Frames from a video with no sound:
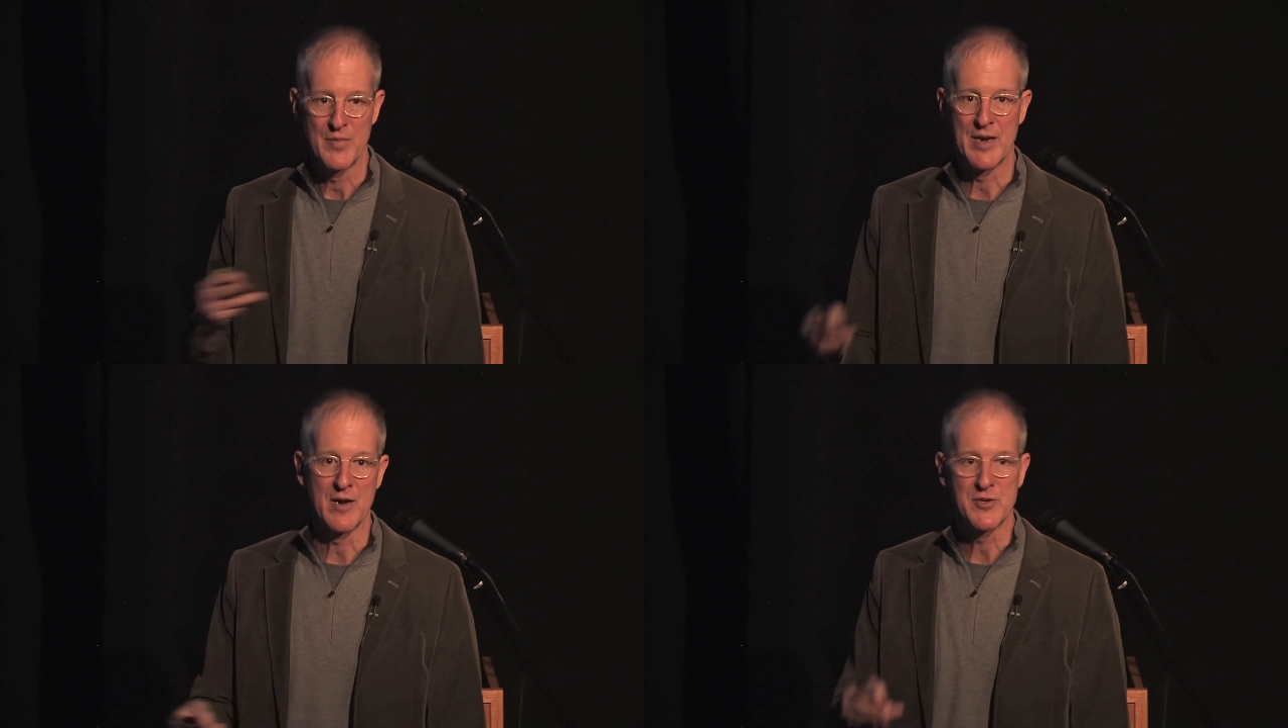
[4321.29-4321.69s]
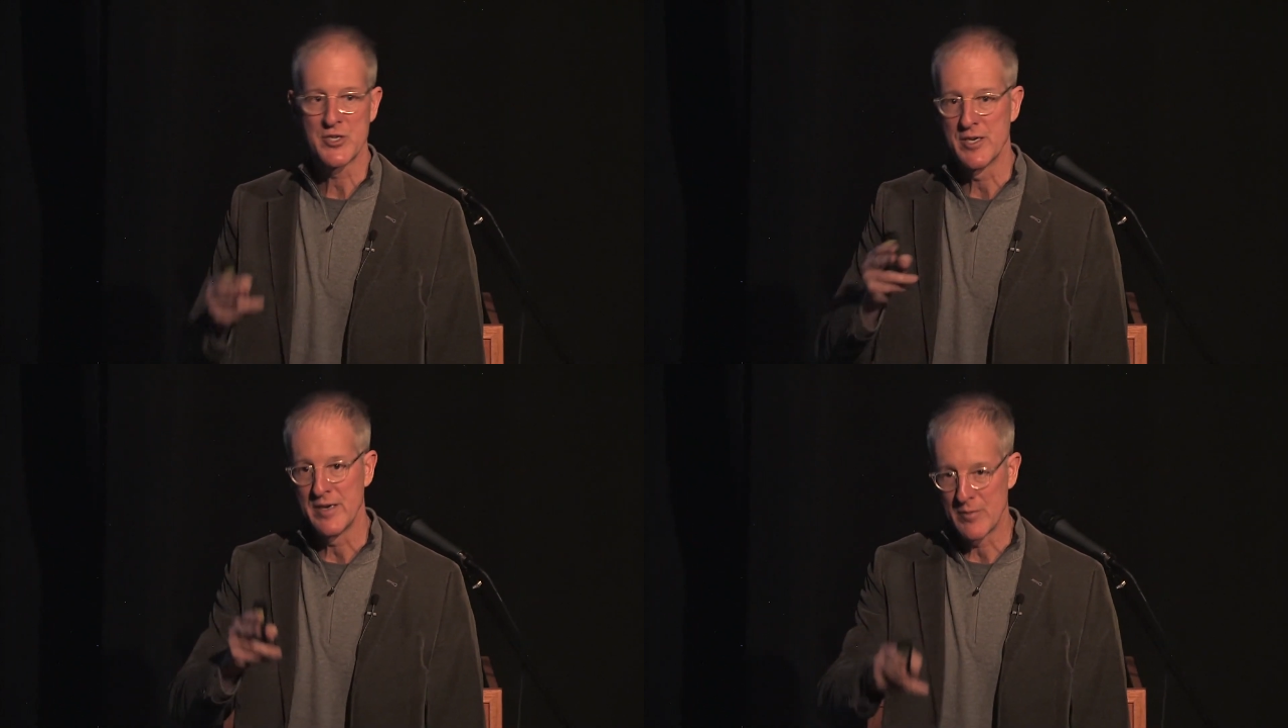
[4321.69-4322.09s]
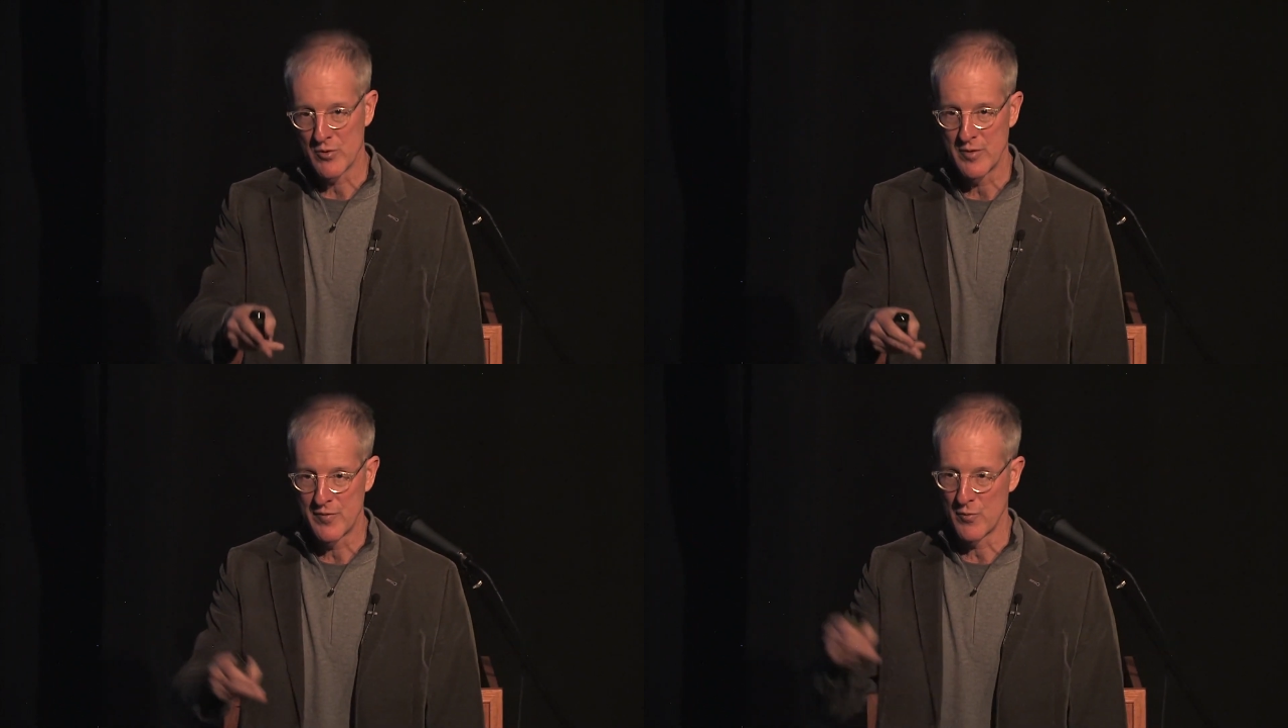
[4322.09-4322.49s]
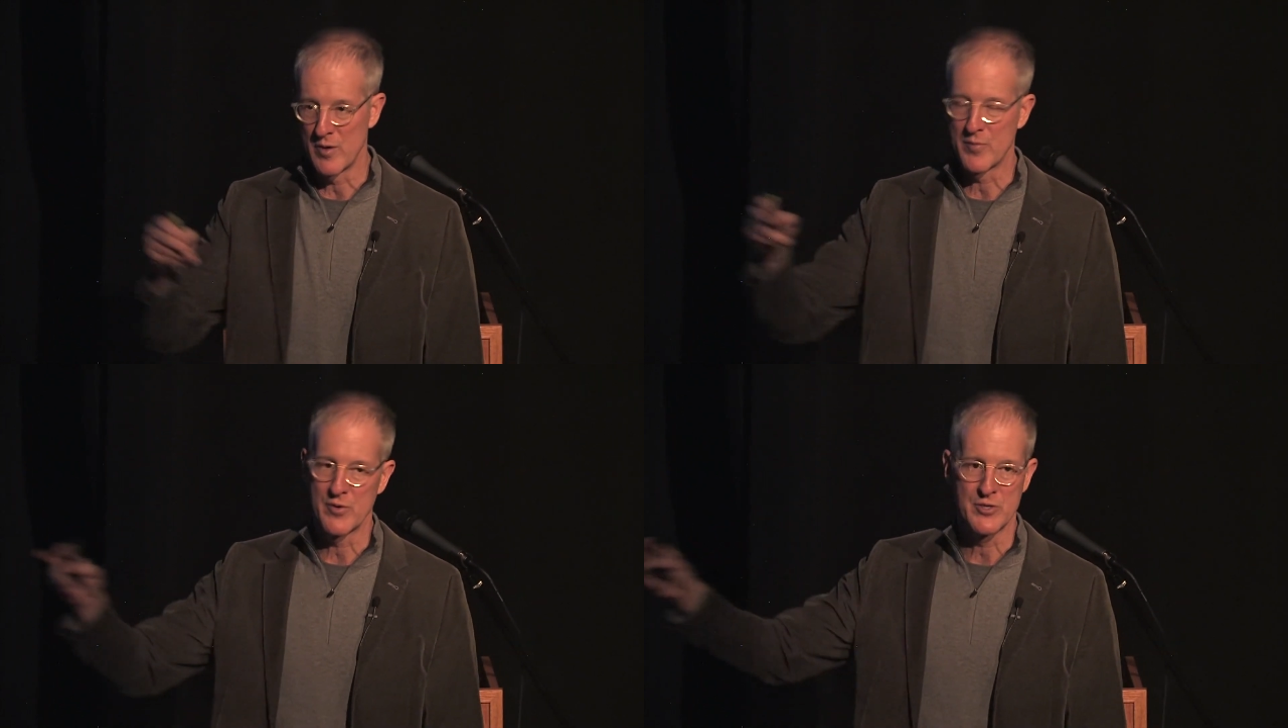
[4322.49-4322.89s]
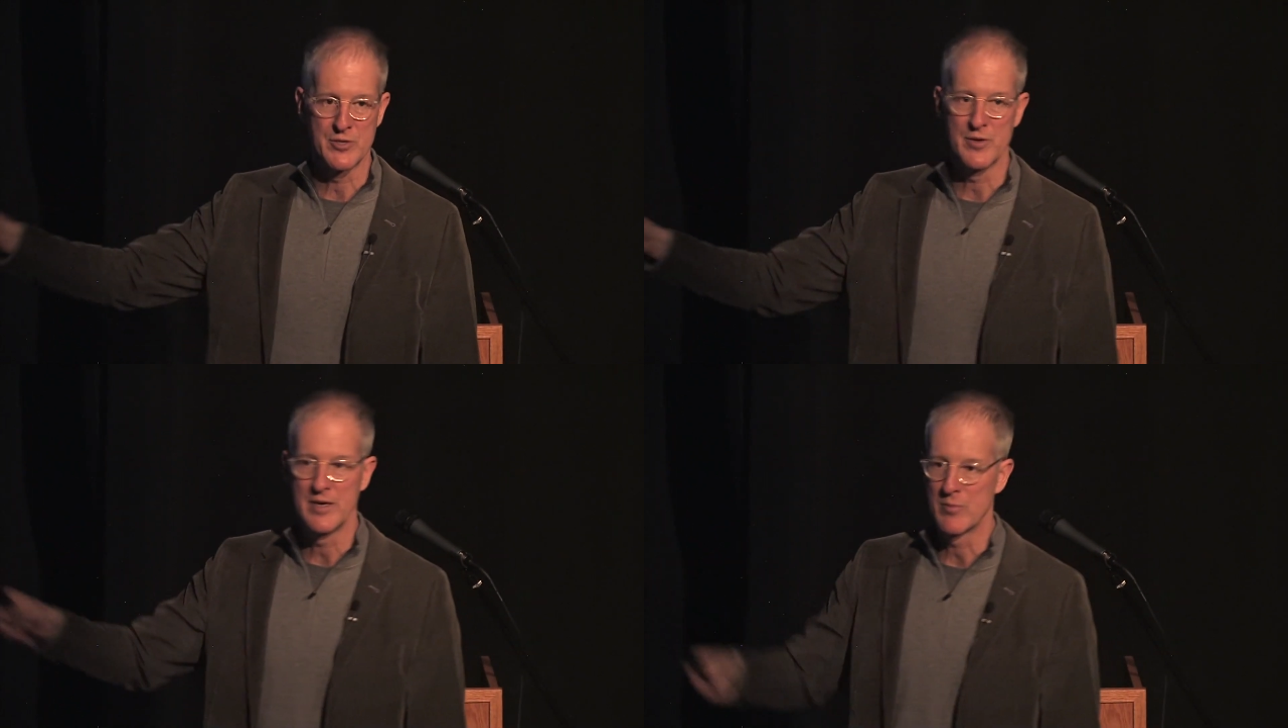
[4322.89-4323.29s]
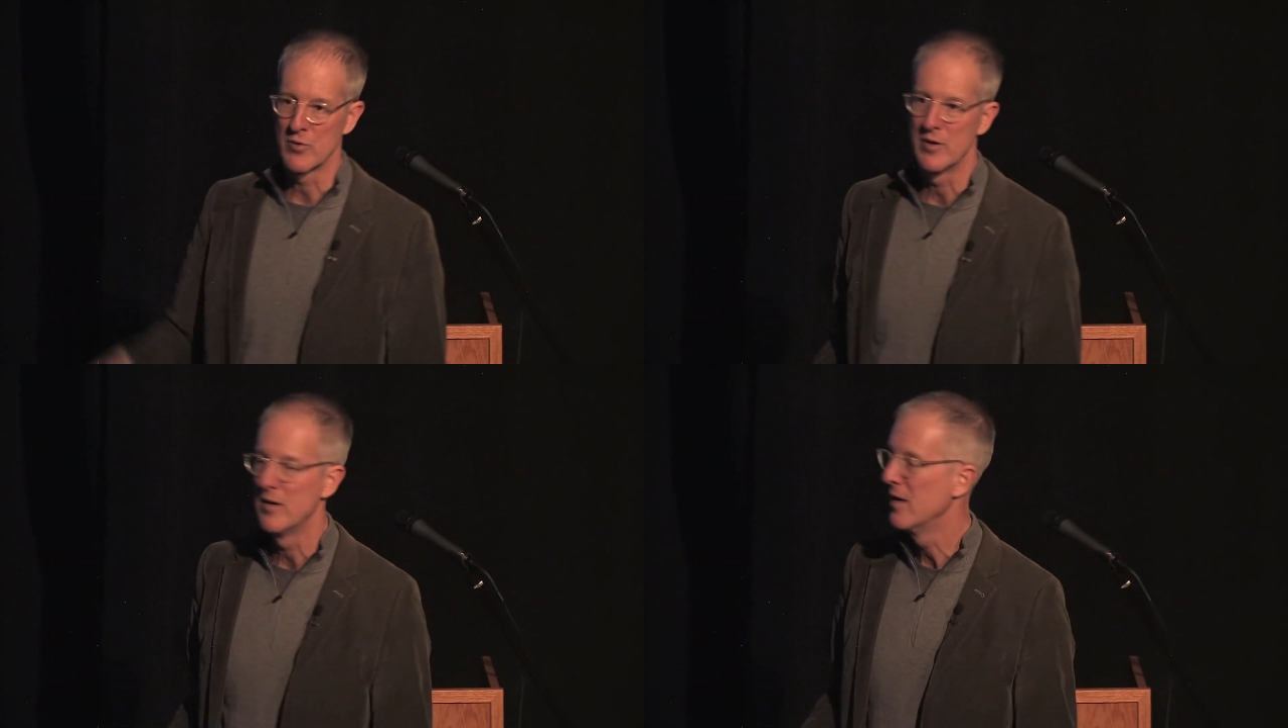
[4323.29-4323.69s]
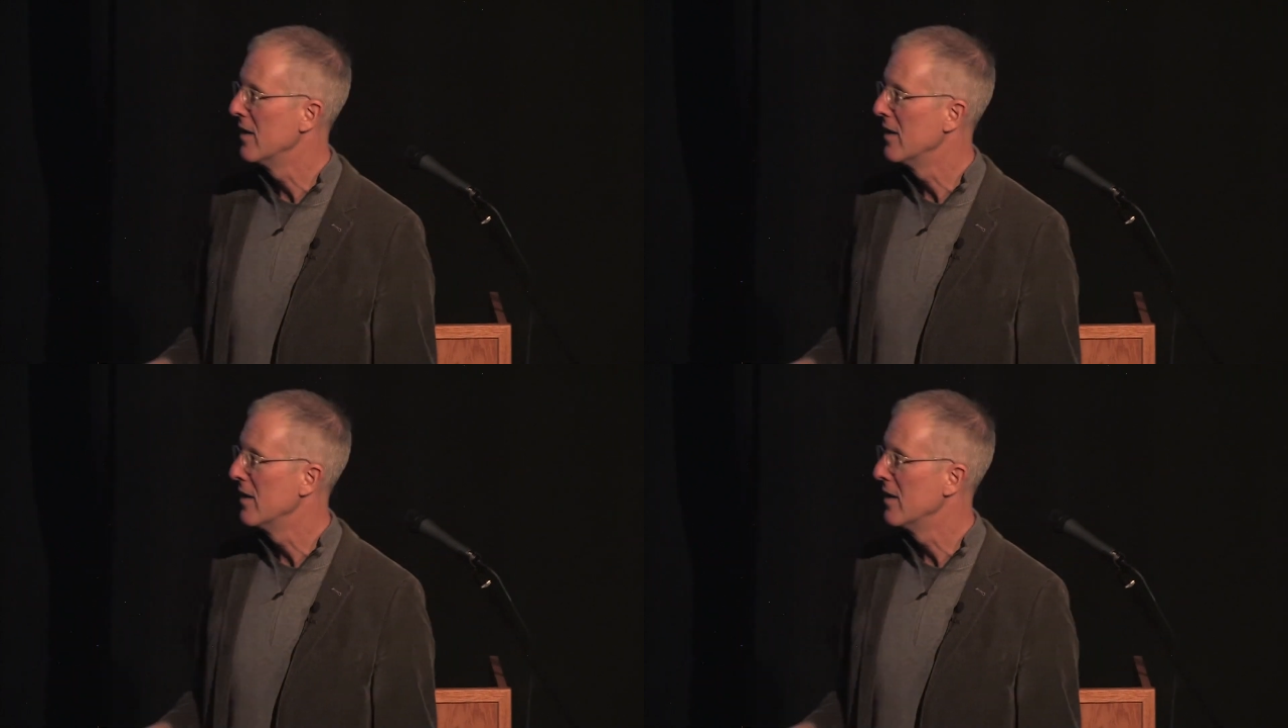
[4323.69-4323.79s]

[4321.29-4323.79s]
and not just a neighborhood for one person or a neighborhood